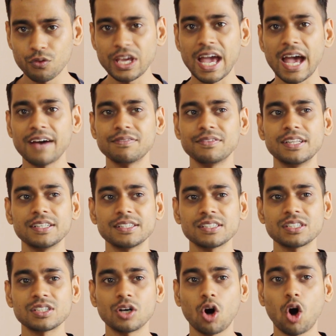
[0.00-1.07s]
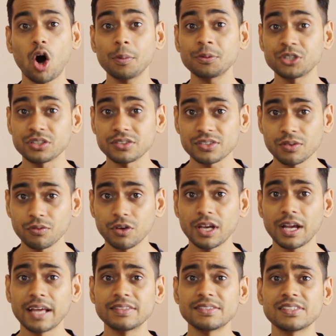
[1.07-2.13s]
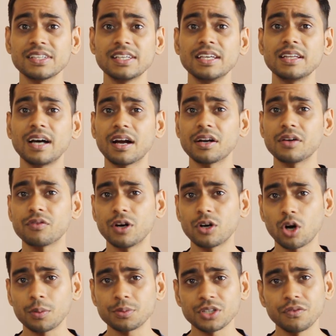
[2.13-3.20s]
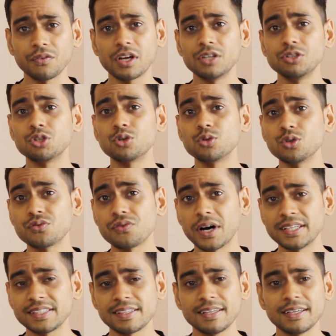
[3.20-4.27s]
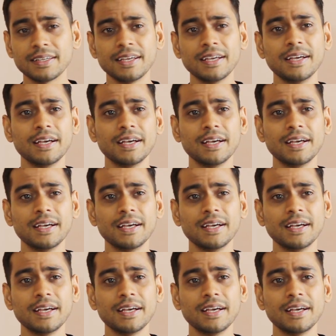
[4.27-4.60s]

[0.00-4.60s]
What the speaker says: we have these options. We can see our different options. We can choose wisely.